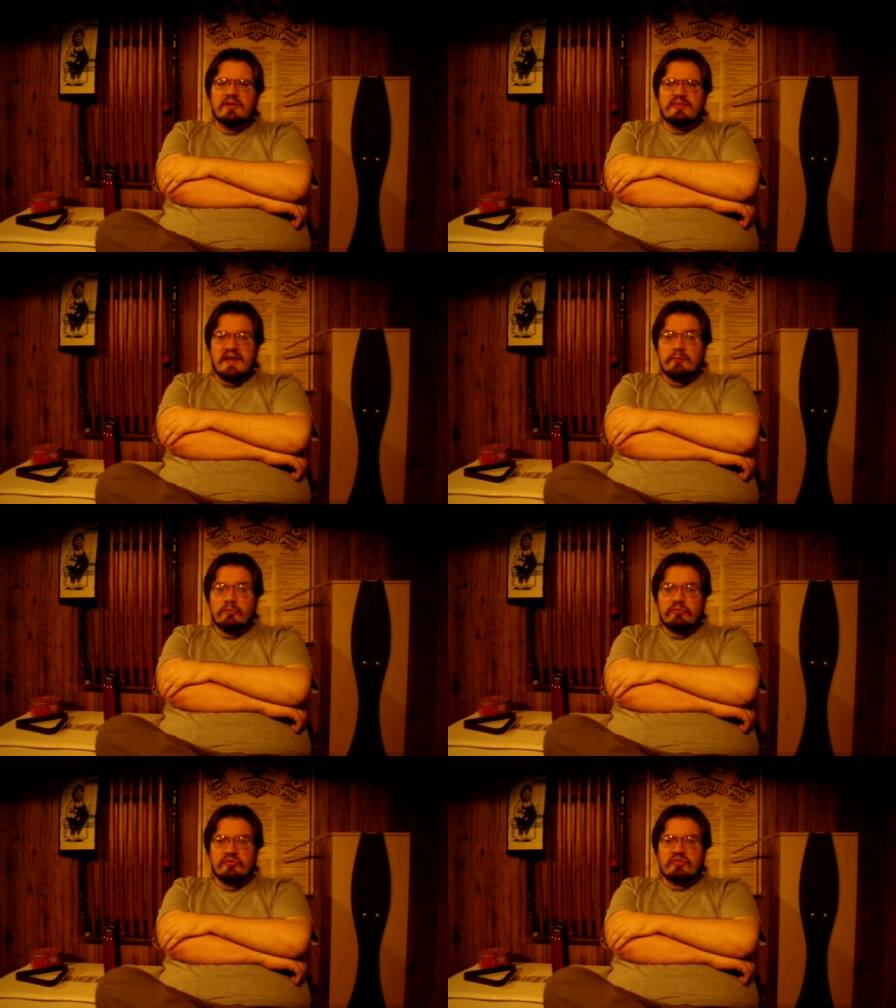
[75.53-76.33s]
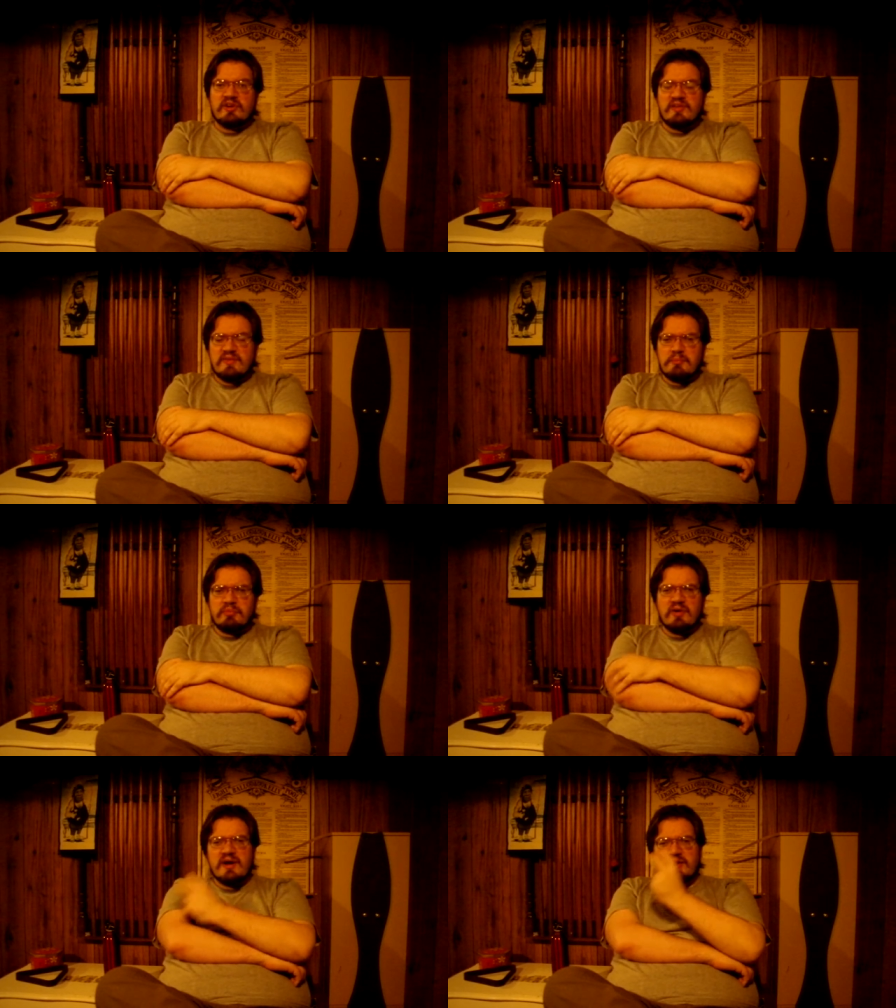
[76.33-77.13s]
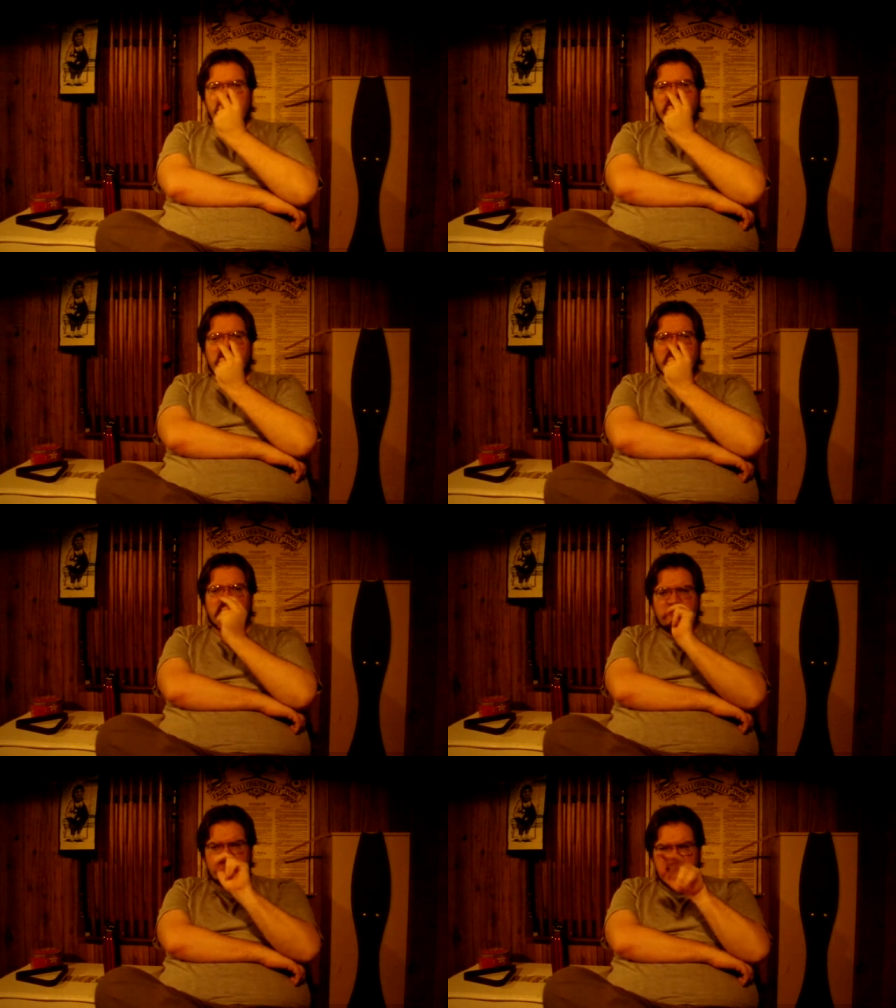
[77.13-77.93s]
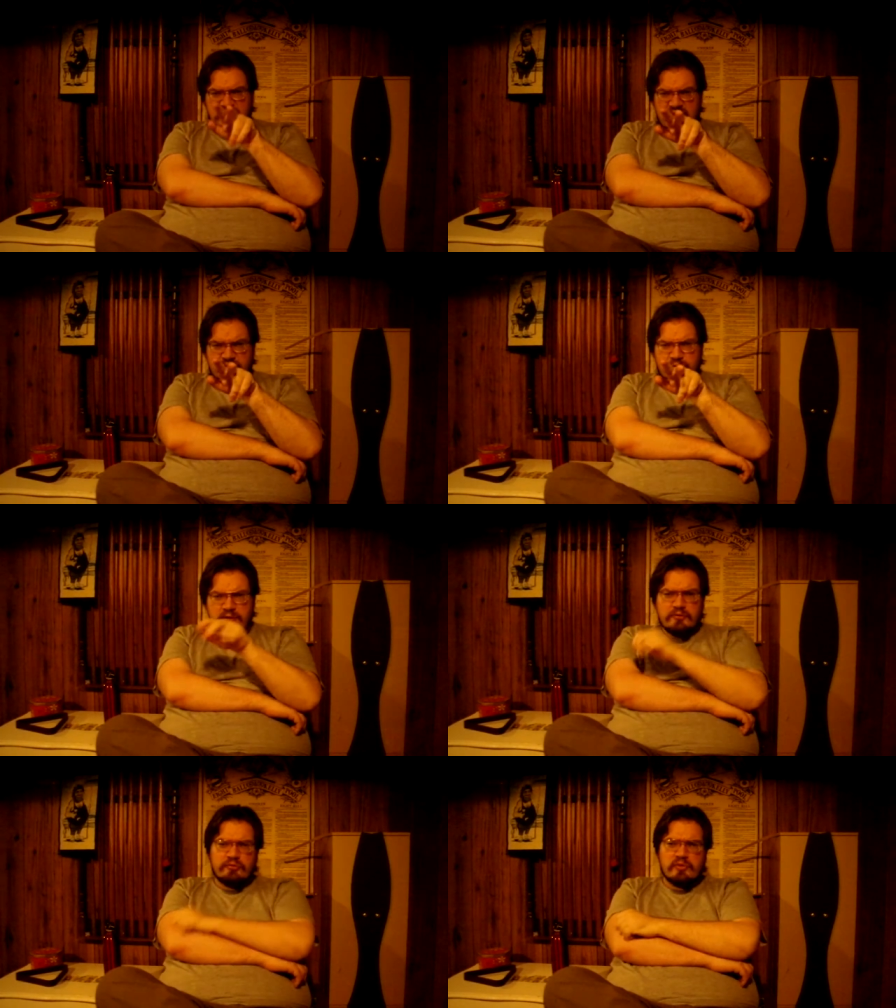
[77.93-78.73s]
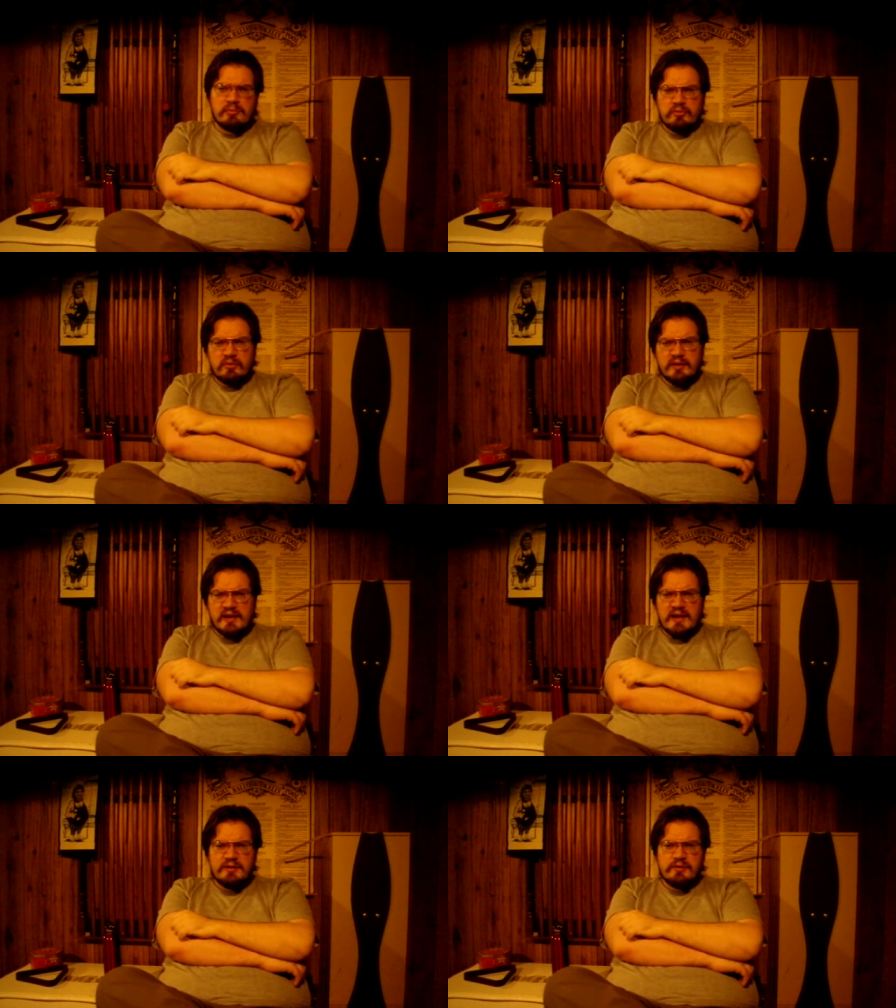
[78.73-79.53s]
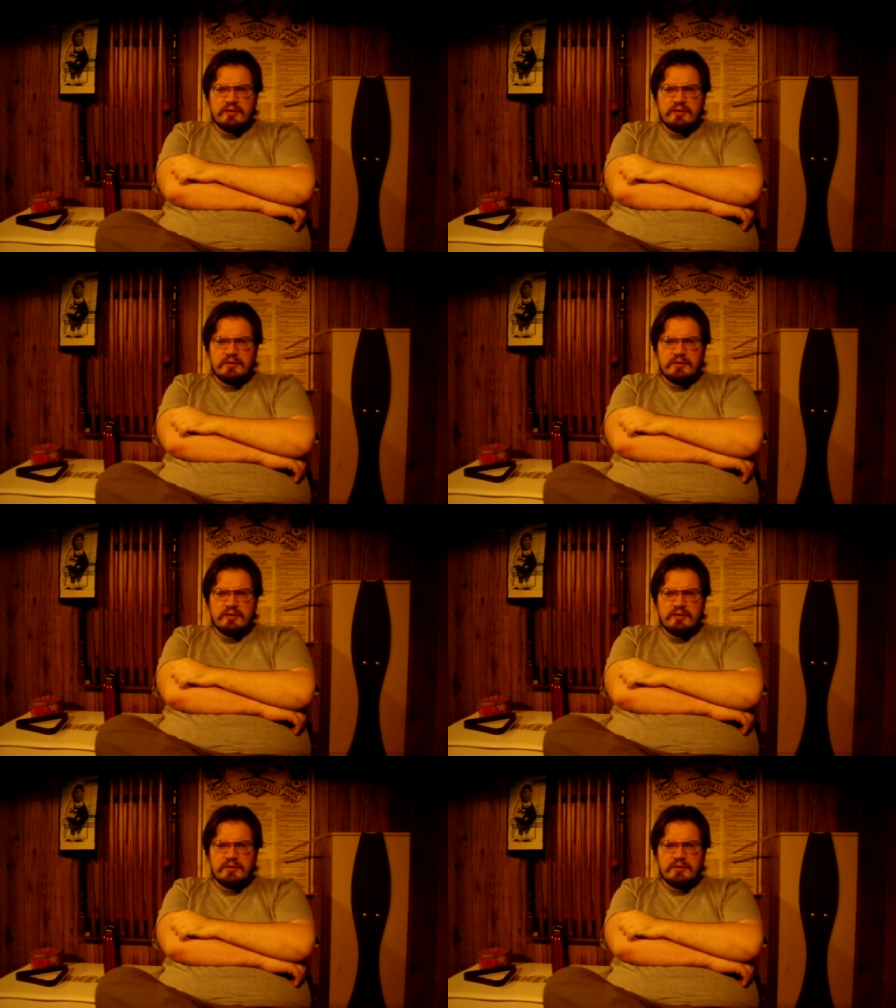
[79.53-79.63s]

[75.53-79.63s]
They will study their prey intently. They never stop looking at you.